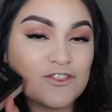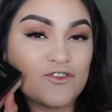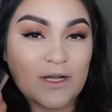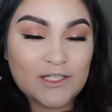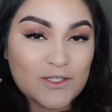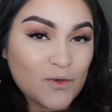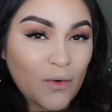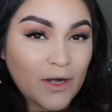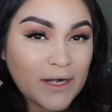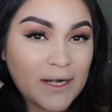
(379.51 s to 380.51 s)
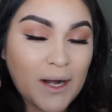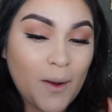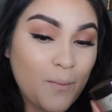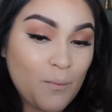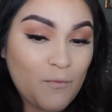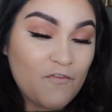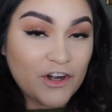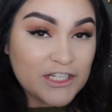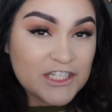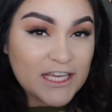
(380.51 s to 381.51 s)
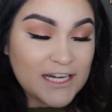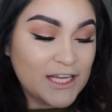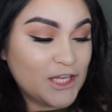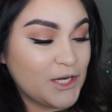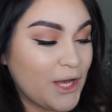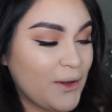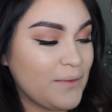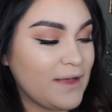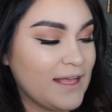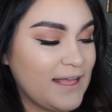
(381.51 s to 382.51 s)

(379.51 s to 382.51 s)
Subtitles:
drugstore version, you know.